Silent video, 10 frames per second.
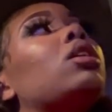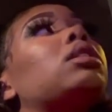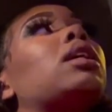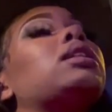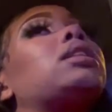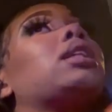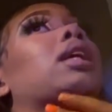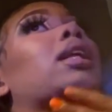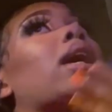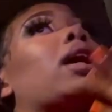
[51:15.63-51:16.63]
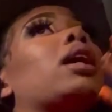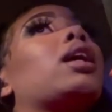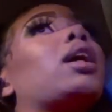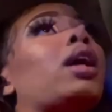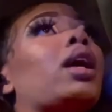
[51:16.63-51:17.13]
so I need to get like
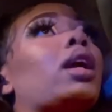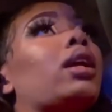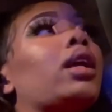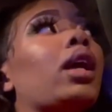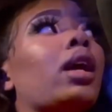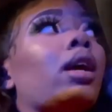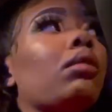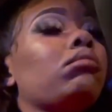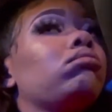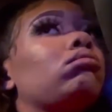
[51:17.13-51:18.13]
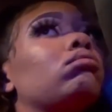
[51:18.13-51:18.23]
ahead of the game